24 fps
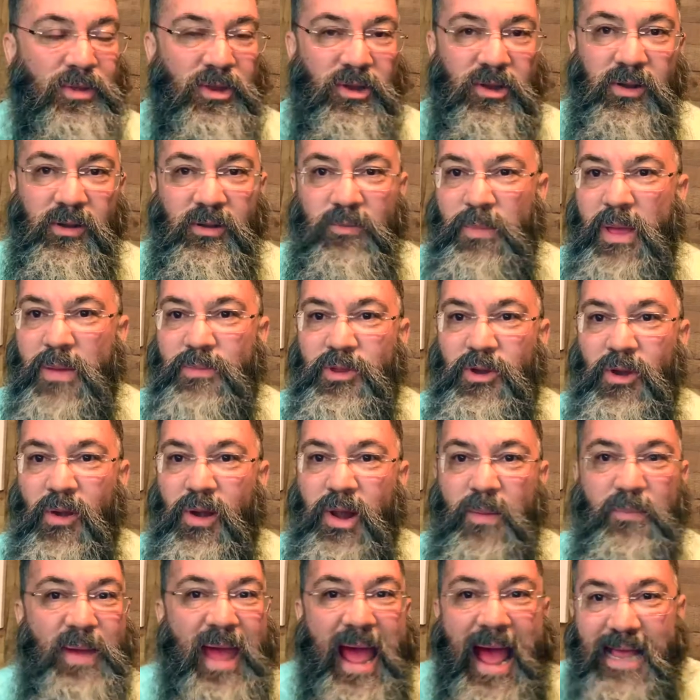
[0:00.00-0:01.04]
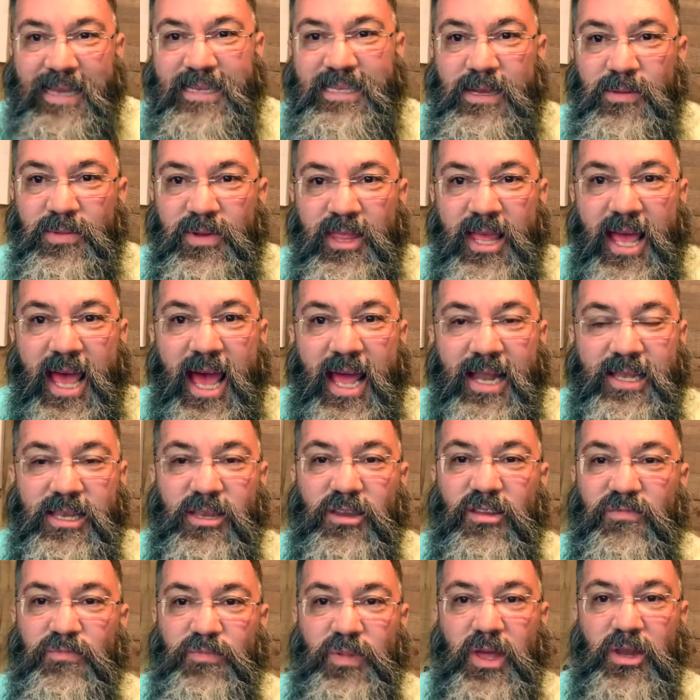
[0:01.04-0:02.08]
you're maybe you're already past some of that and
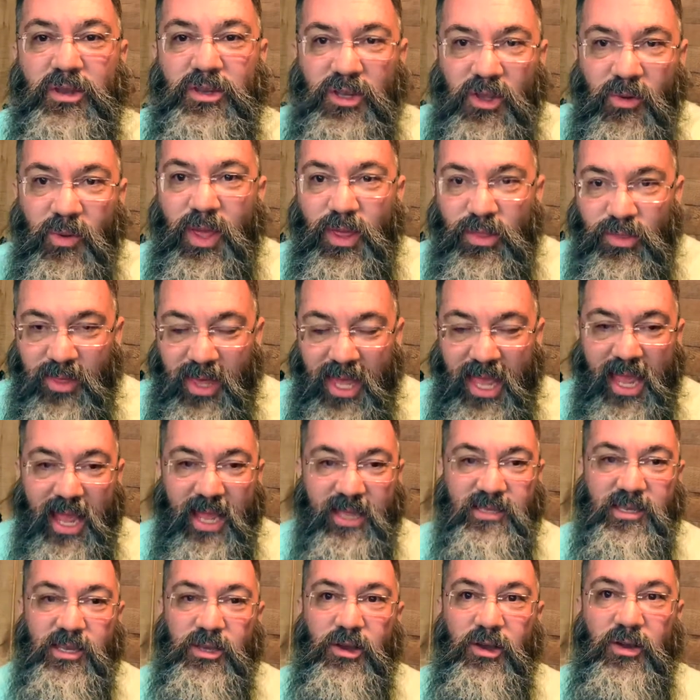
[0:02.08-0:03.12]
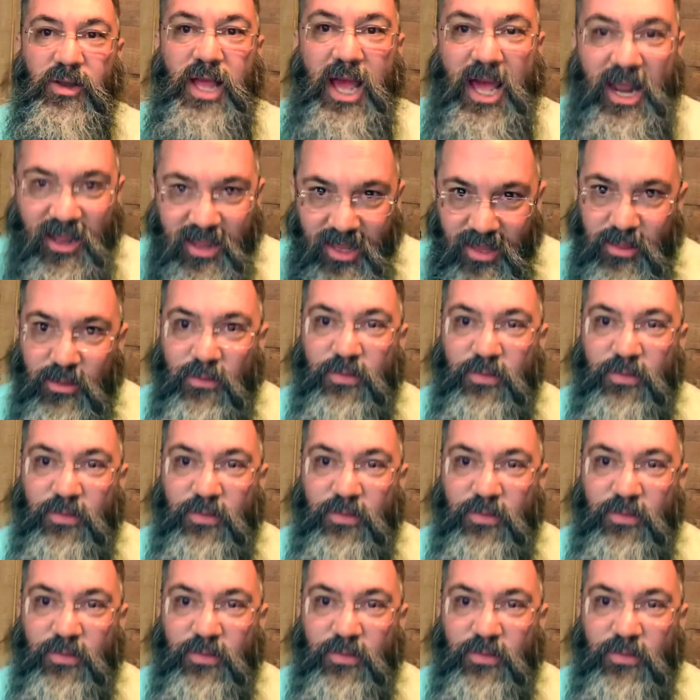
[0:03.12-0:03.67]
you've been doing things and you're kind of in the